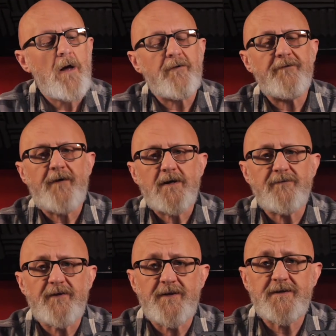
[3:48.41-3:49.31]
But
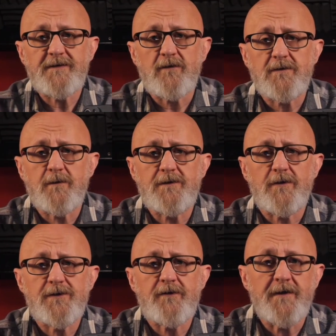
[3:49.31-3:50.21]
effectively, this is also a
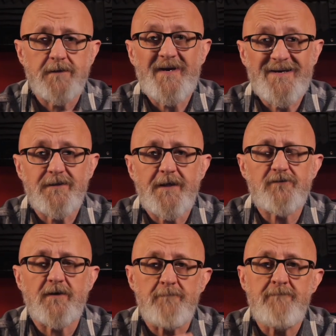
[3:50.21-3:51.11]
touch screen, so it is
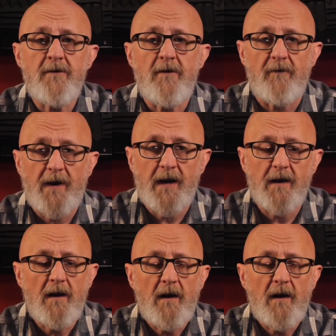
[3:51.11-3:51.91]
literally mirroring